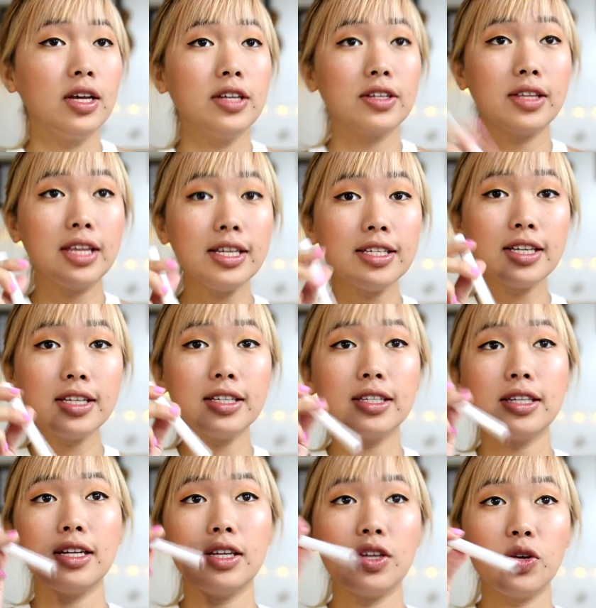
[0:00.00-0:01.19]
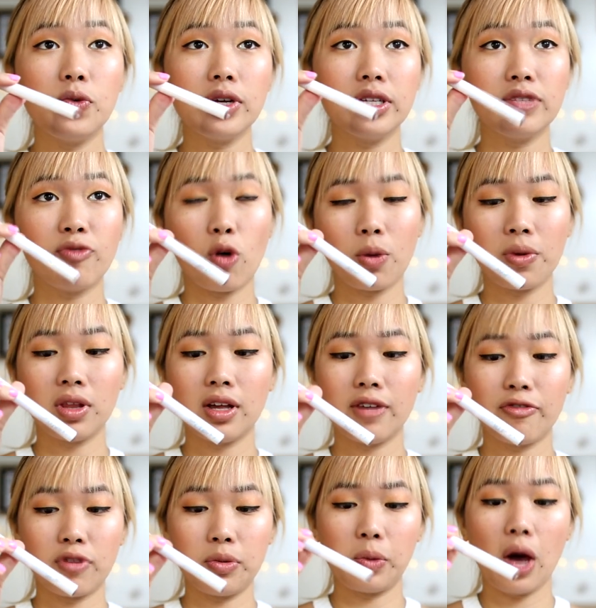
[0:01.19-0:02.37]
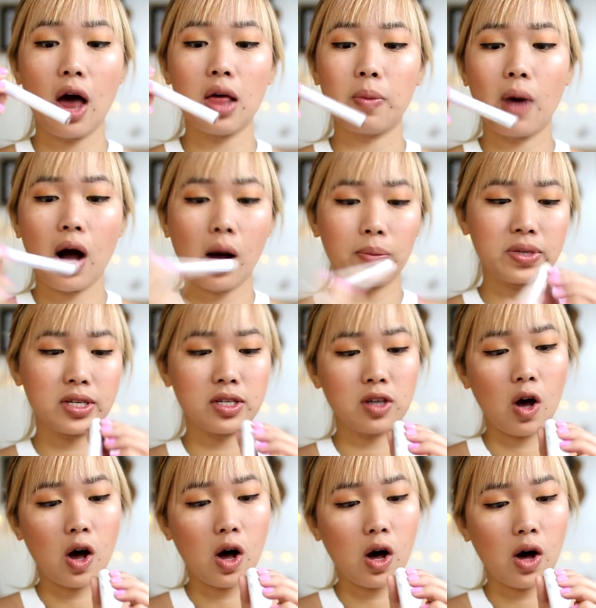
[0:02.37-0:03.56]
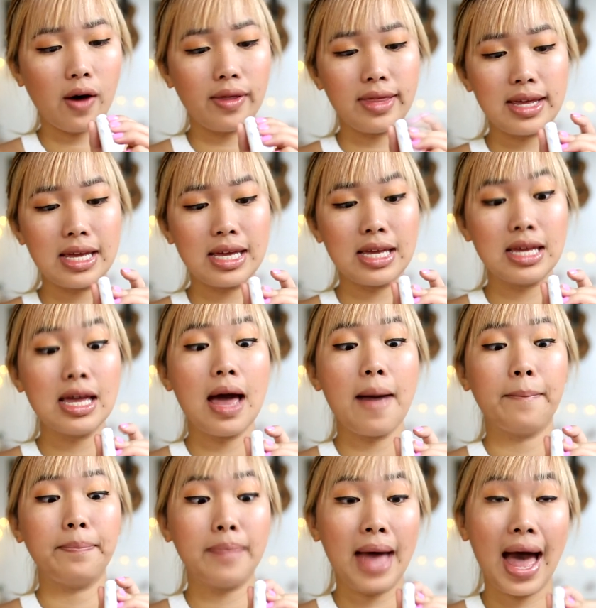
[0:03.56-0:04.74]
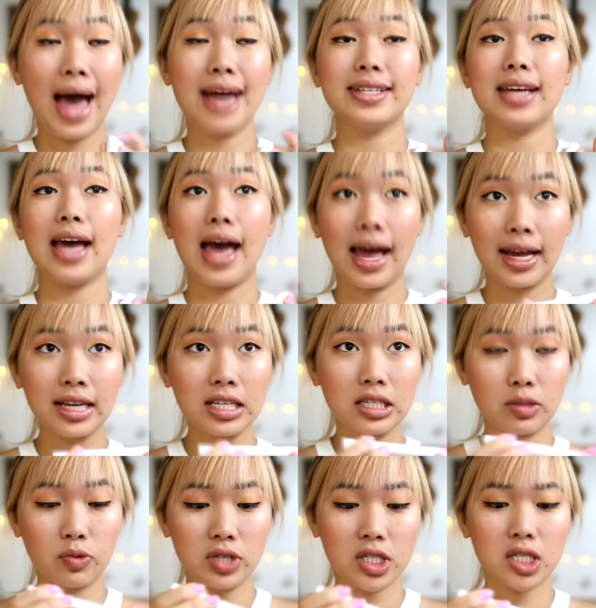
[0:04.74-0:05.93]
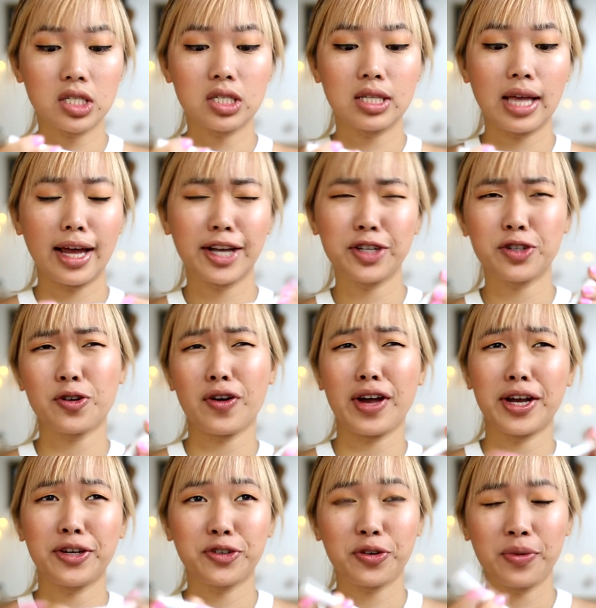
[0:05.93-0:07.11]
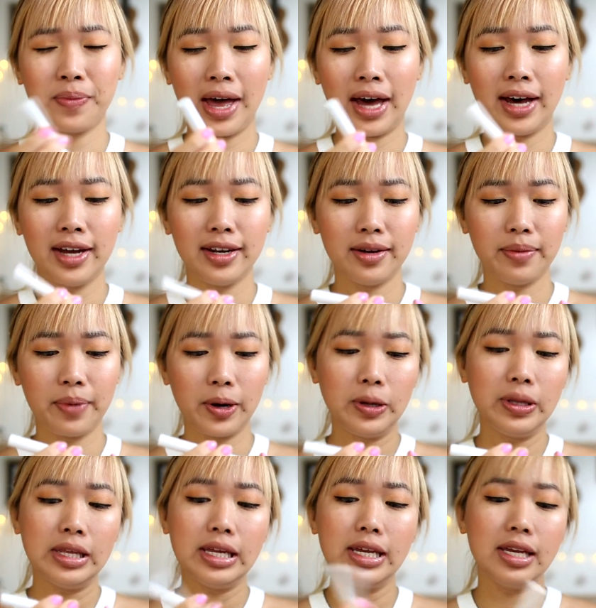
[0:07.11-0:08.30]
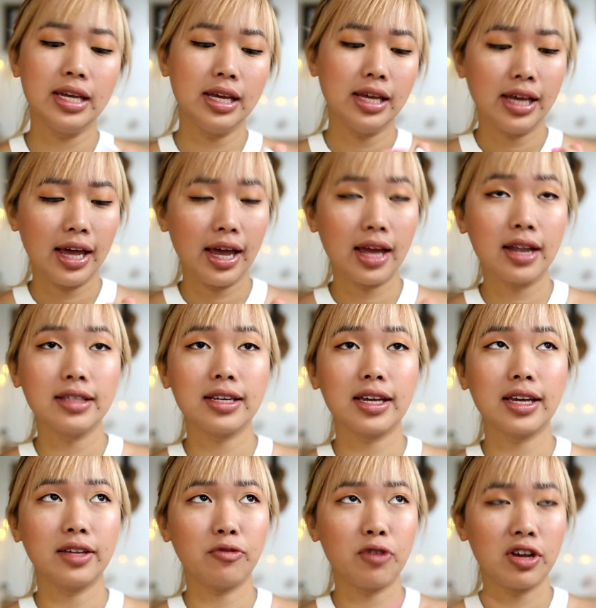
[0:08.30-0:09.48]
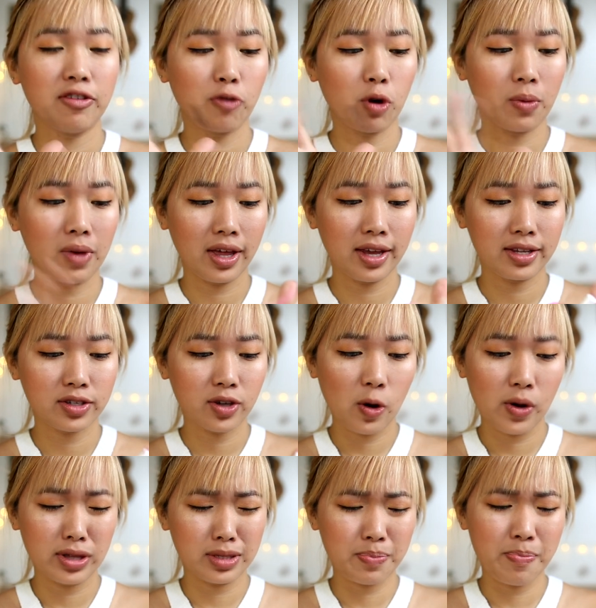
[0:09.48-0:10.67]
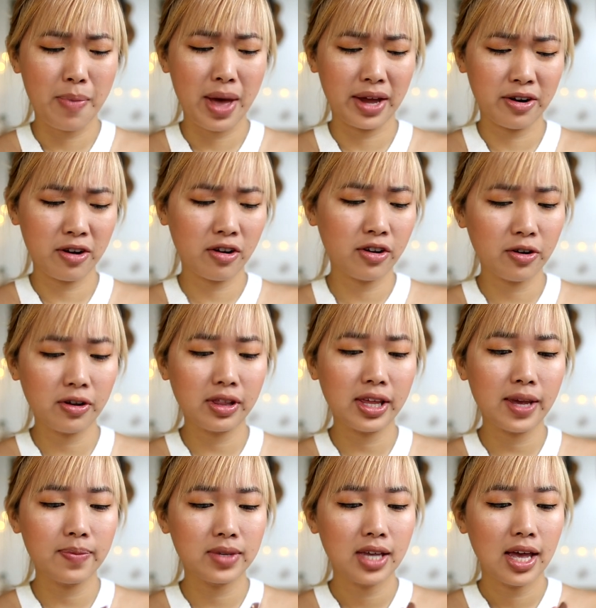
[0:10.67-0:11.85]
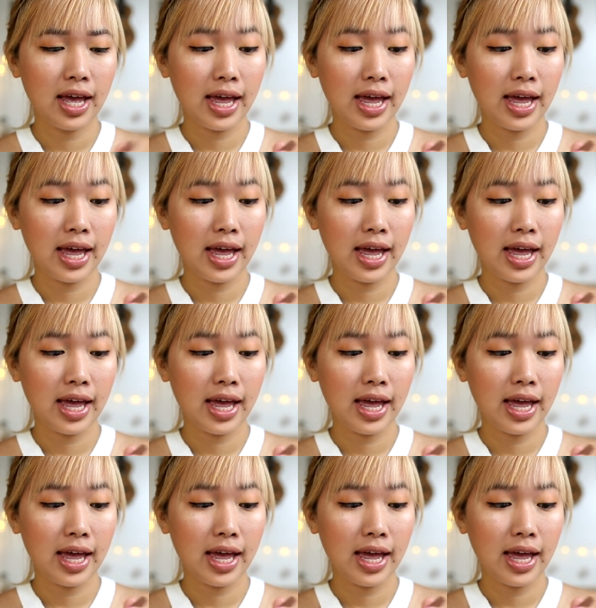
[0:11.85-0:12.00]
So this is the newest formula from Colourpop. It's called the Matte X, which is extra extra matte apparently, and it's like reformulated so it's better on your lips.